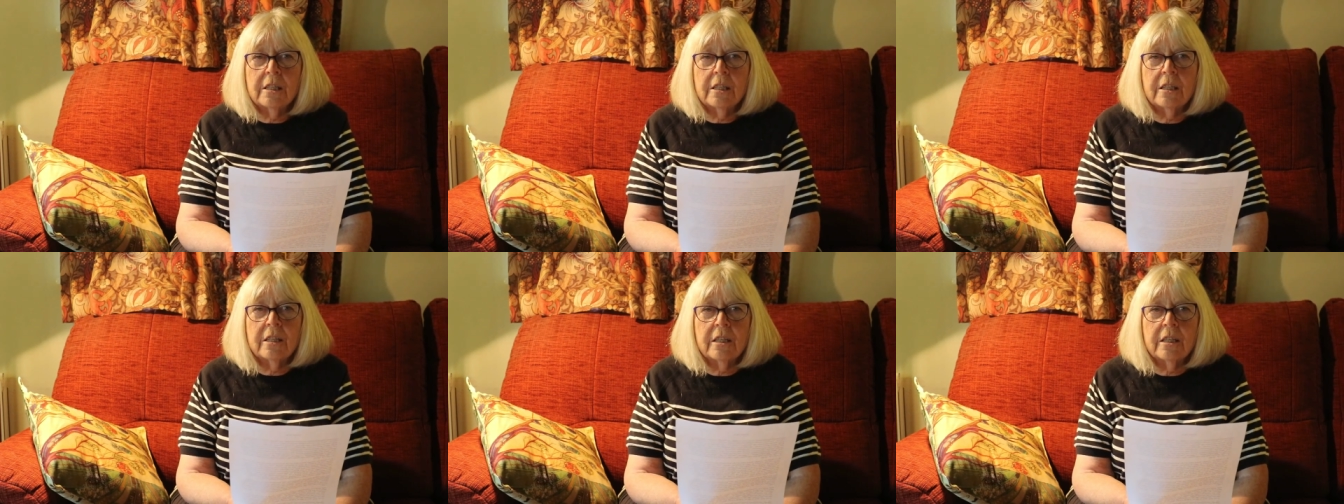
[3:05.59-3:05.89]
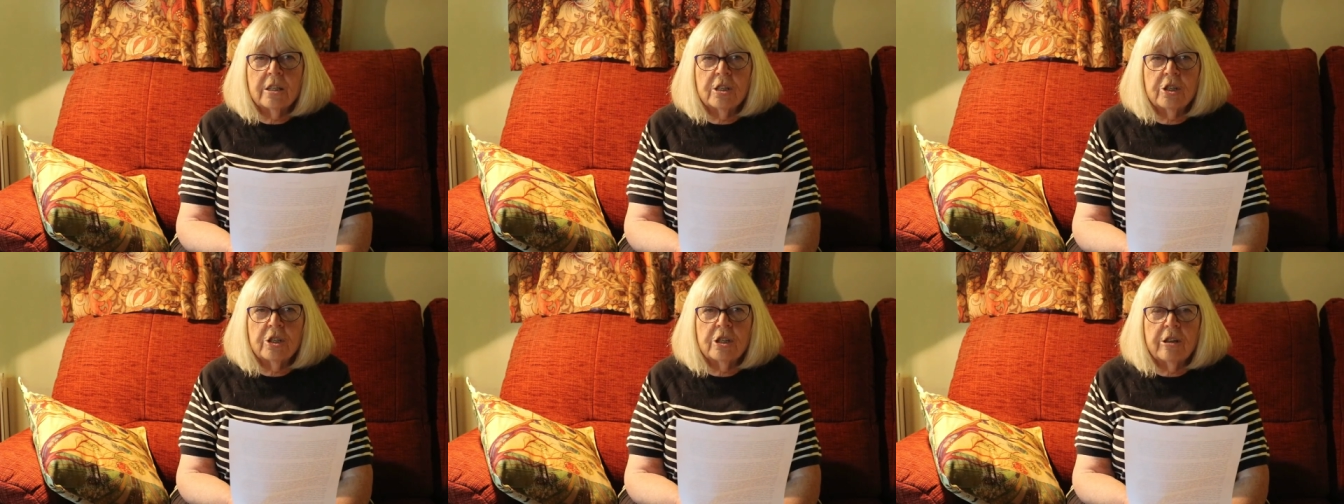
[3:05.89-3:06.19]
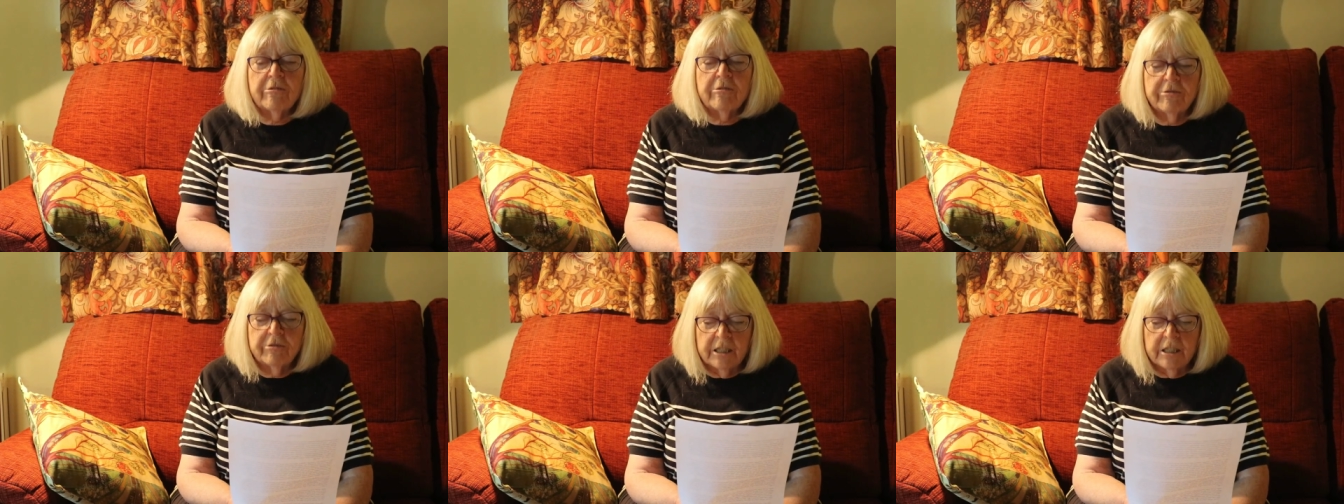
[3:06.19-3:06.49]
to the
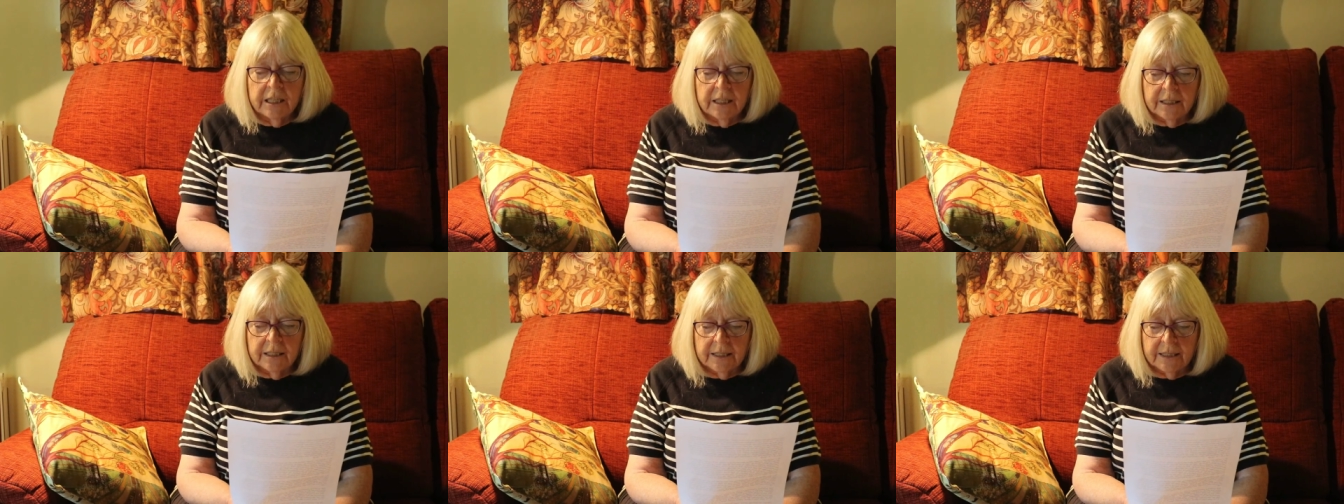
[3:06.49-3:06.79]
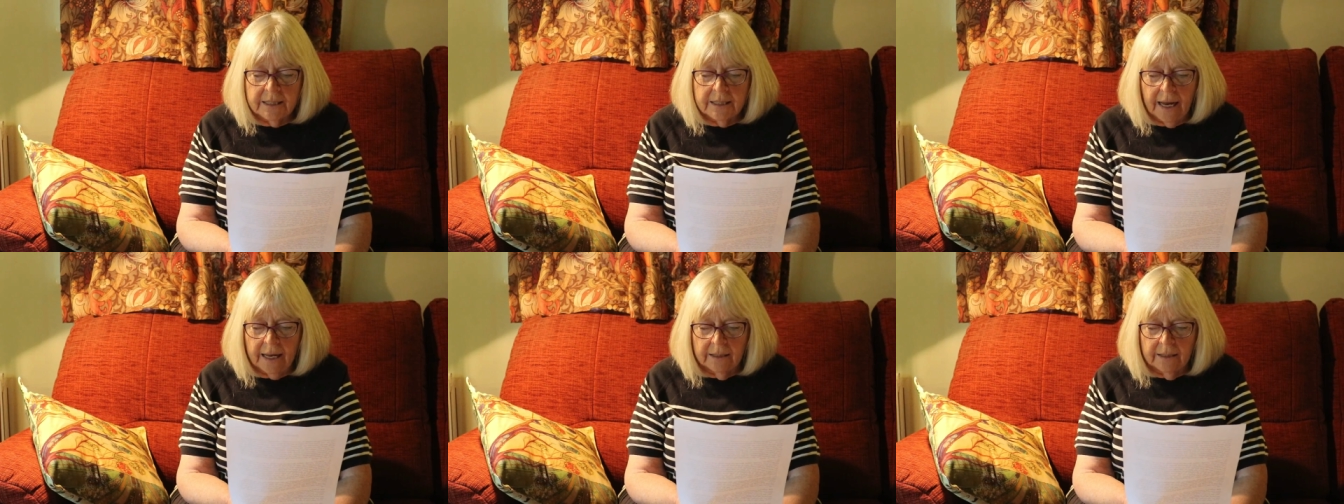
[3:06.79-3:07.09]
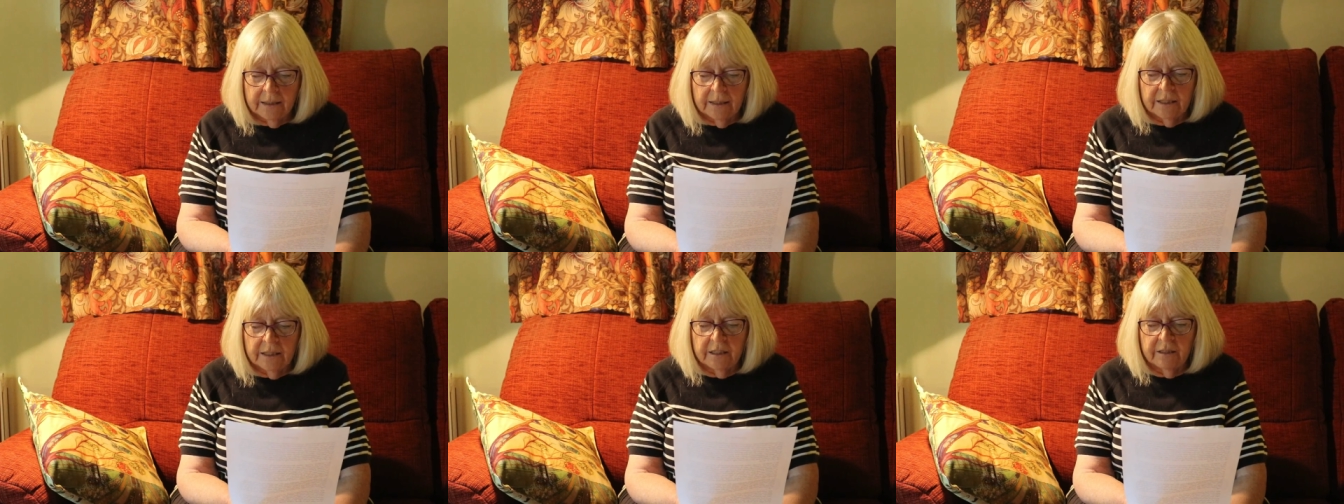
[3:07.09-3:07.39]
shifting
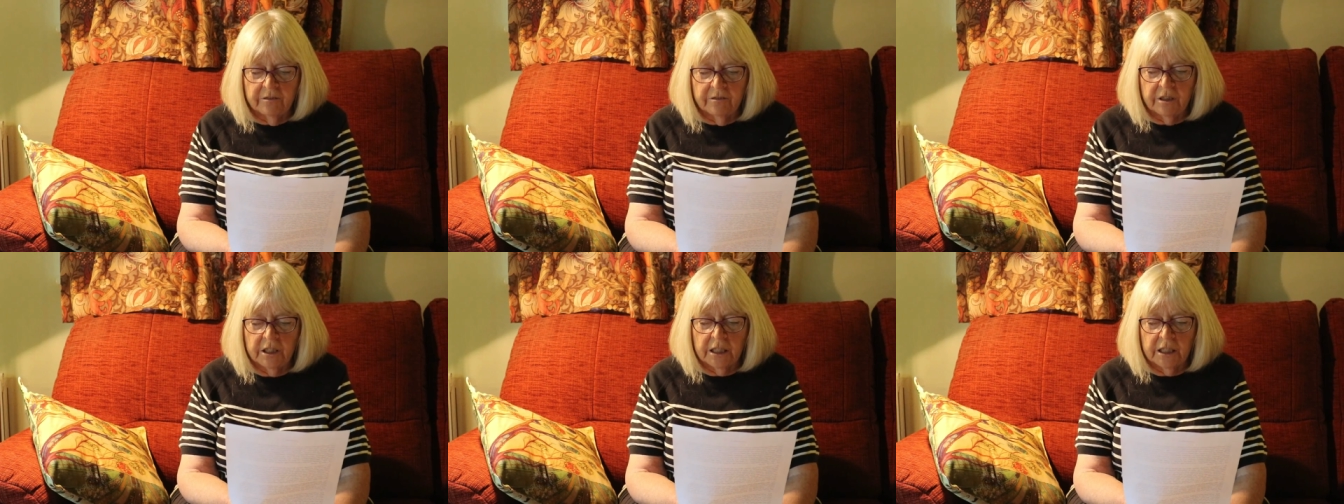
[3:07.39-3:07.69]
sands of